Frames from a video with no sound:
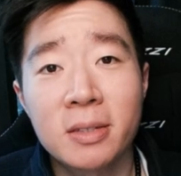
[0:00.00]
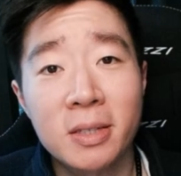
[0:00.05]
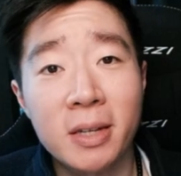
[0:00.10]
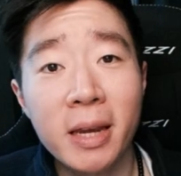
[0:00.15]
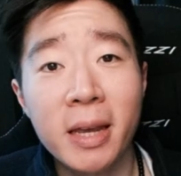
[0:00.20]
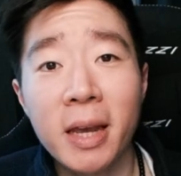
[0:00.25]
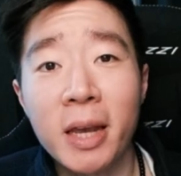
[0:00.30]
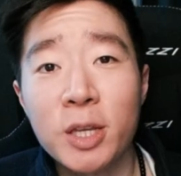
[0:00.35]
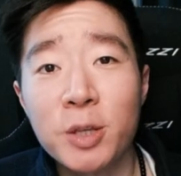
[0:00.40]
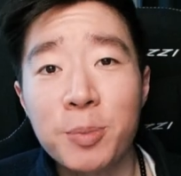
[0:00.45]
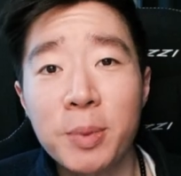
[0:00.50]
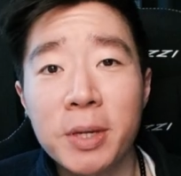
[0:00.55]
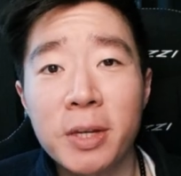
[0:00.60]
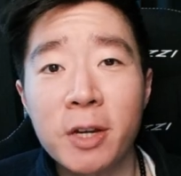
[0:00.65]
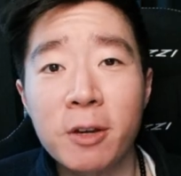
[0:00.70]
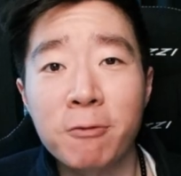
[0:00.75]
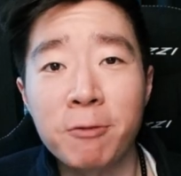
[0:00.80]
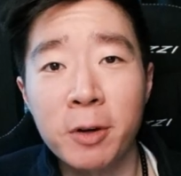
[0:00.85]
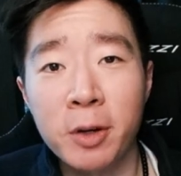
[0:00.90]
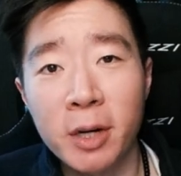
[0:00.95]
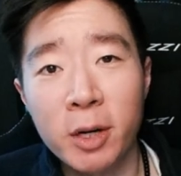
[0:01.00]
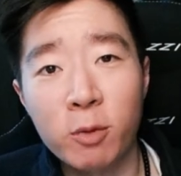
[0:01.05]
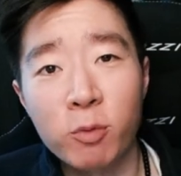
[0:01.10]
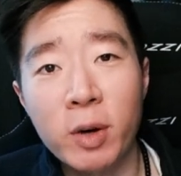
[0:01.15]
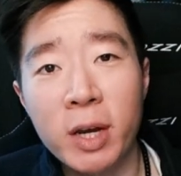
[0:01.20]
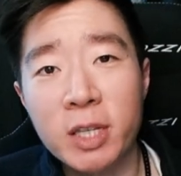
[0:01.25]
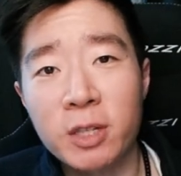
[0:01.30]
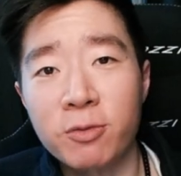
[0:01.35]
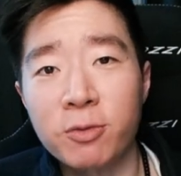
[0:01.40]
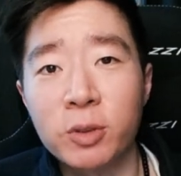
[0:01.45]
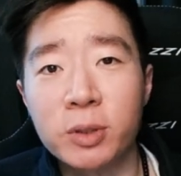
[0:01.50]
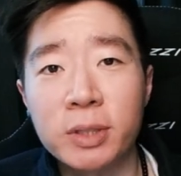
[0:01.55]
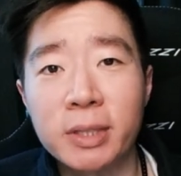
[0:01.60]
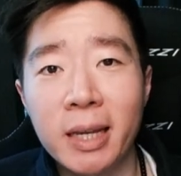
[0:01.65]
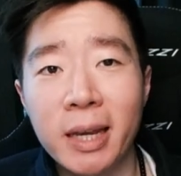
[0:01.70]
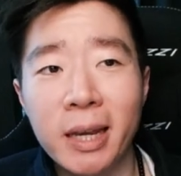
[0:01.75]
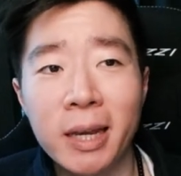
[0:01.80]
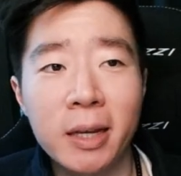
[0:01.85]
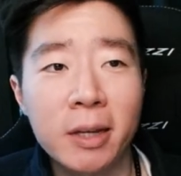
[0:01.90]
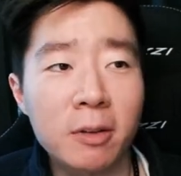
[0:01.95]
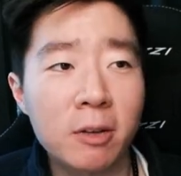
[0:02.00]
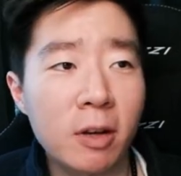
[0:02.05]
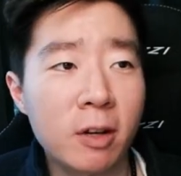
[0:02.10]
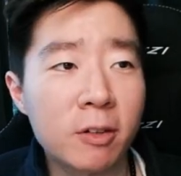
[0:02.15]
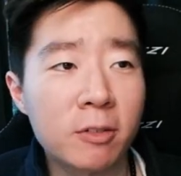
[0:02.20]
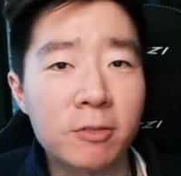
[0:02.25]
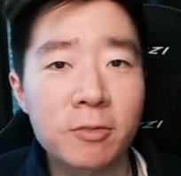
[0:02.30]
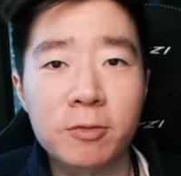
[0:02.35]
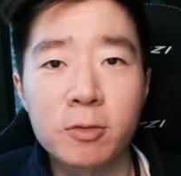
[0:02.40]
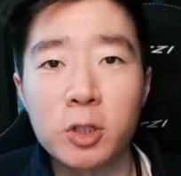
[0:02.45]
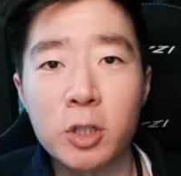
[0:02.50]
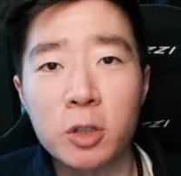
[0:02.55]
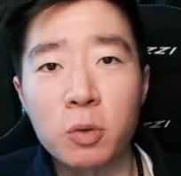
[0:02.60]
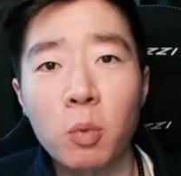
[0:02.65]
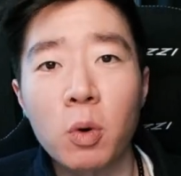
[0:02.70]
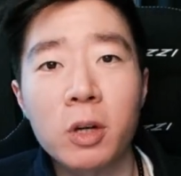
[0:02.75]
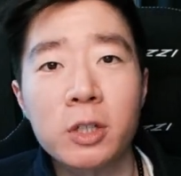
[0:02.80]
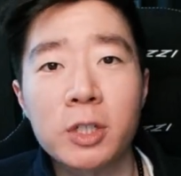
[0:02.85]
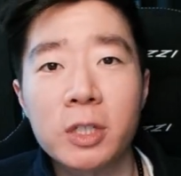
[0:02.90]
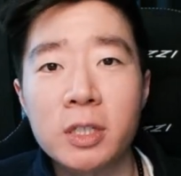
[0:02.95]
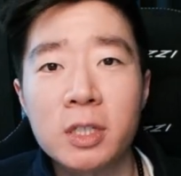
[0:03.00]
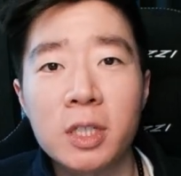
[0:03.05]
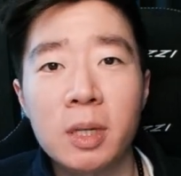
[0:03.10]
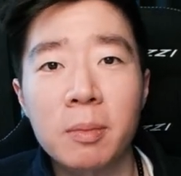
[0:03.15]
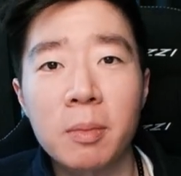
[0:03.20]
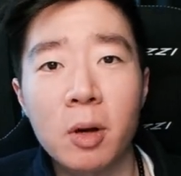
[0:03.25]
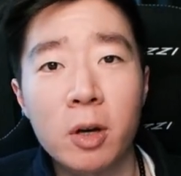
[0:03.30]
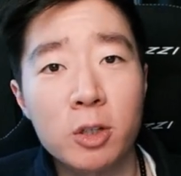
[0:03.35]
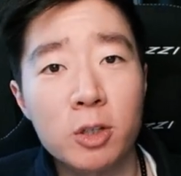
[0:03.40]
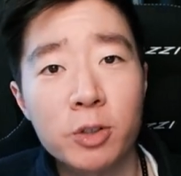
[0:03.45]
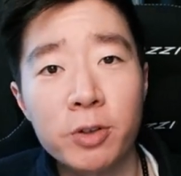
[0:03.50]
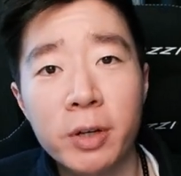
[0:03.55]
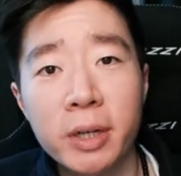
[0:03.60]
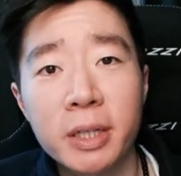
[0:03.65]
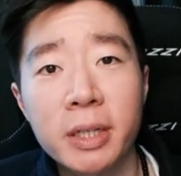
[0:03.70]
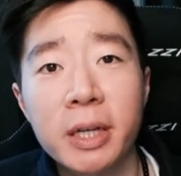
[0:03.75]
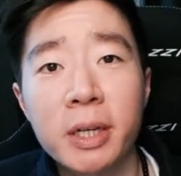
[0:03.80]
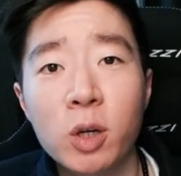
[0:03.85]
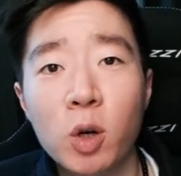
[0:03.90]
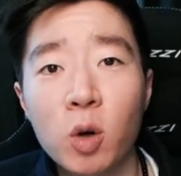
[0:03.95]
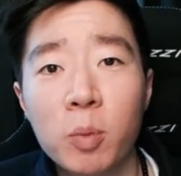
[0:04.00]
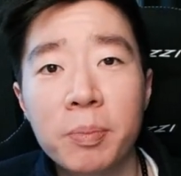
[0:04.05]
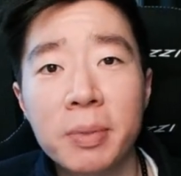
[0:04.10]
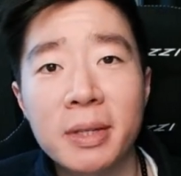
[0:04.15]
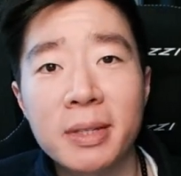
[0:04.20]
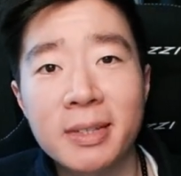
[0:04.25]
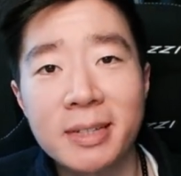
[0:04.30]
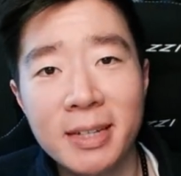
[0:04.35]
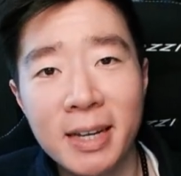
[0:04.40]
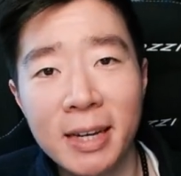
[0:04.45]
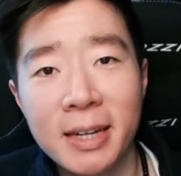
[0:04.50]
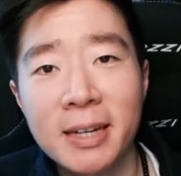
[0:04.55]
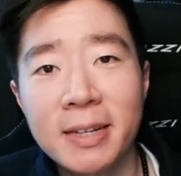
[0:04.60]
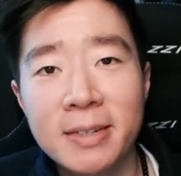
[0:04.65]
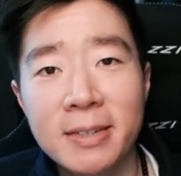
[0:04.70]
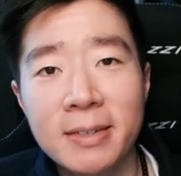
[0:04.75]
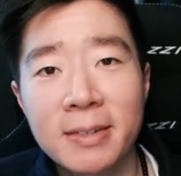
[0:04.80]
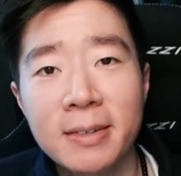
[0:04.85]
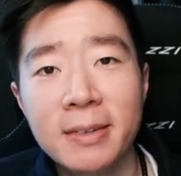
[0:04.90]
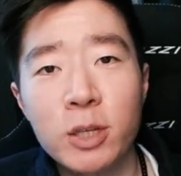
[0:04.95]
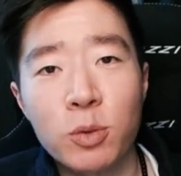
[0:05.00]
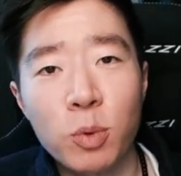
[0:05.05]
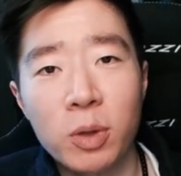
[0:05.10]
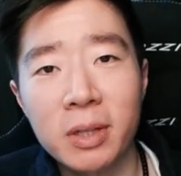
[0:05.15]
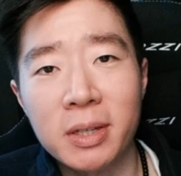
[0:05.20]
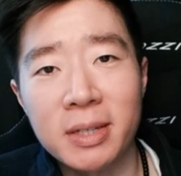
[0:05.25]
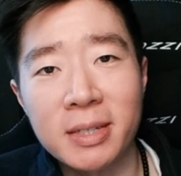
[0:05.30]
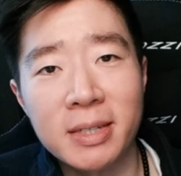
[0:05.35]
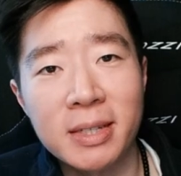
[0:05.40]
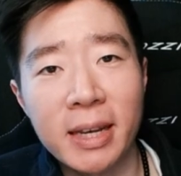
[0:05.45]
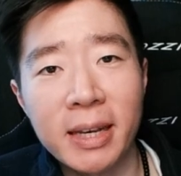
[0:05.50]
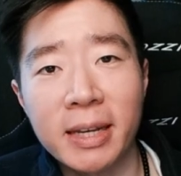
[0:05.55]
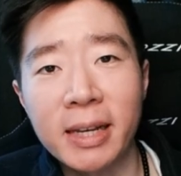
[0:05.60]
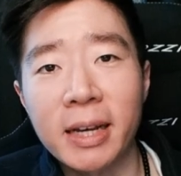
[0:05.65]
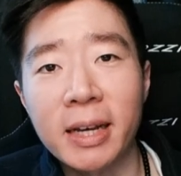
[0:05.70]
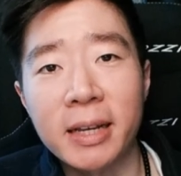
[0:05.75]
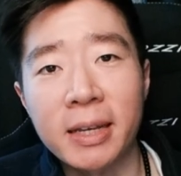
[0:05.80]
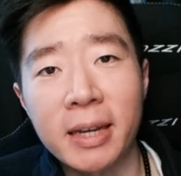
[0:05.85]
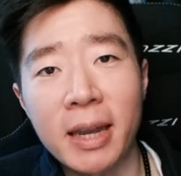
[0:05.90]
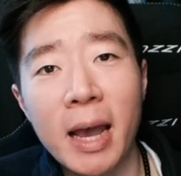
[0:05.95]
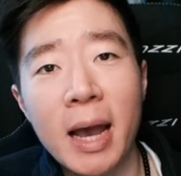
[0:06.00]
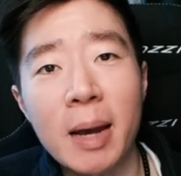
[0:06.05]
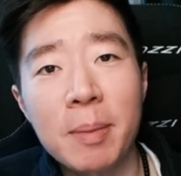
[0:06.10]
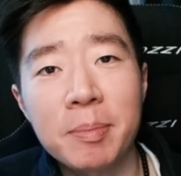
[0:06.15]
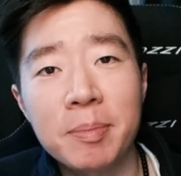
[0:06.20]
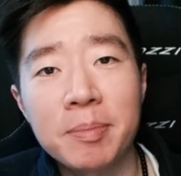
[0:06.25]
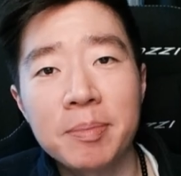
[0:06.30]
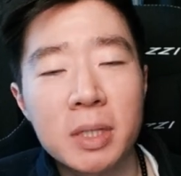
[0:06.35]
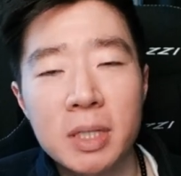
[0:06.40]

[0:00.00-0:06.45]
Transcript: Today has been a very restful day of just watching some Australian Open tennis as well as taking a nap.